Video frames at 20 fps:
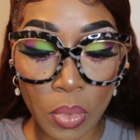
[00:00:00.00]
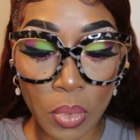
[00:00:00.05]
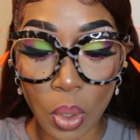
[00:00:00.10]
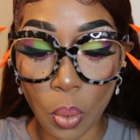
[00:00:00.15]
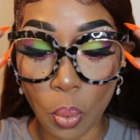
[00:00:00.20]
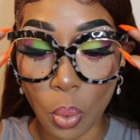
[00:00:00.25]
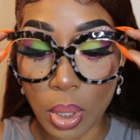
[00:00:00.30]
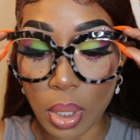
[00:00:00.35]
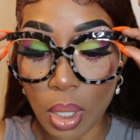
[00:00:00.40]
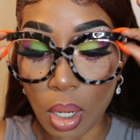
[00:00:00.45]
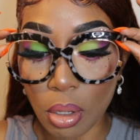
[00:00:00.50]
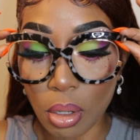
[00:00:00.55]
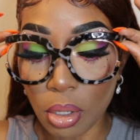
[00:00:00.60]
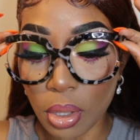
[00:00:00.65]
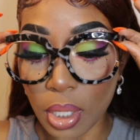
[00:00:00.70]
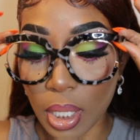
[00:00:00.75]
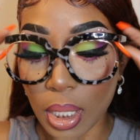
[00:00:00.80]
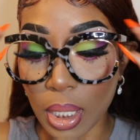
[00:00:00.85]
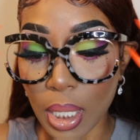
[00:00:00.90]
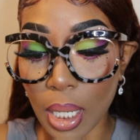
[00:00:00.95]
One other
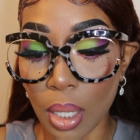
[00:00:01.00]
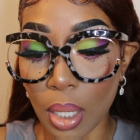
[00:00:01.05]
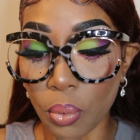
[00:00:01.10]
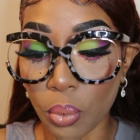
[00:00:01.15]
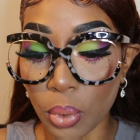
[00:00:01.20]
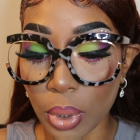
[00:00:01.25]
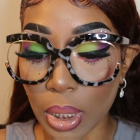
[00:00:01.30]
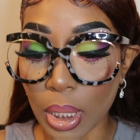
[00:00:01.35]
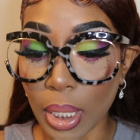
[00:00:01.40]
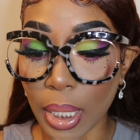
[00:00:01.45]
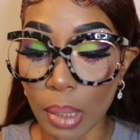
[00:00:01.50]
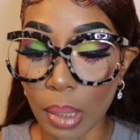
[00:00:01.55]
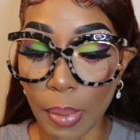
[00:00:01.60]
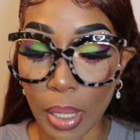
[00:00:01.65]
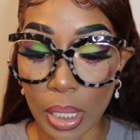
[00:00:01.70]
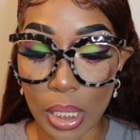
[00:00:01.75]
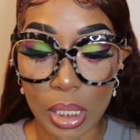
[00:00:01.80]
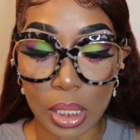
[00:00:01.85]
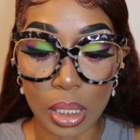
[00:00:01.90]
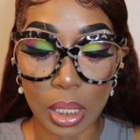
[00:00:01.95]
thing that I really like about
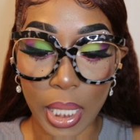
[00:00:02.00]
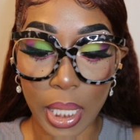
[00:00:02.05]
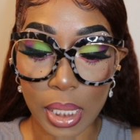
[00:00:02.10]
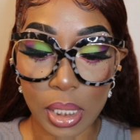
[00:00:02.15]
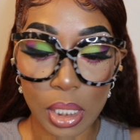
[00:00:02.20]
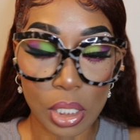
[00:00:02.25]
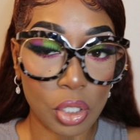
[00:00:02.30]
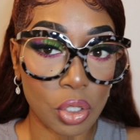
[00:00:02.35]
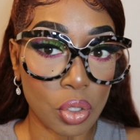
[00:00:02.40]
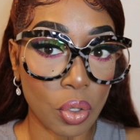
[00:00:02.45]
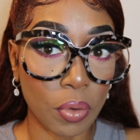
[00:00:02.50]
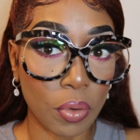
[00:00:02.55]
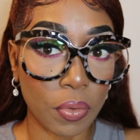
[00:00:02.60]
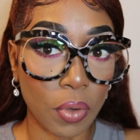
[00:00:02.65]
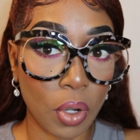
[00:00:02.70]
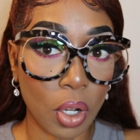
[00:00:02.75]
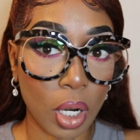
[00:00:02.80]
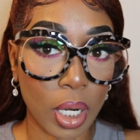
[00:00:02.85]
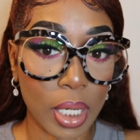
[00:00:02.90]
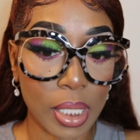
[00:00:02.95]
these glasses so
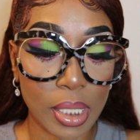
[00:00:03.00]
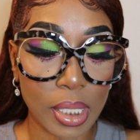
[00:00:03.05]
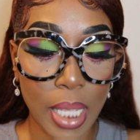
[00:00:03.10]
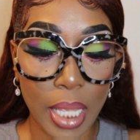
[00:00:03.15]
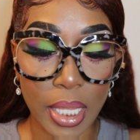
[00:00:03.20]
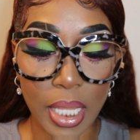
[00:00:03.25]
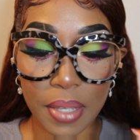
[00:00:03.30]
far is that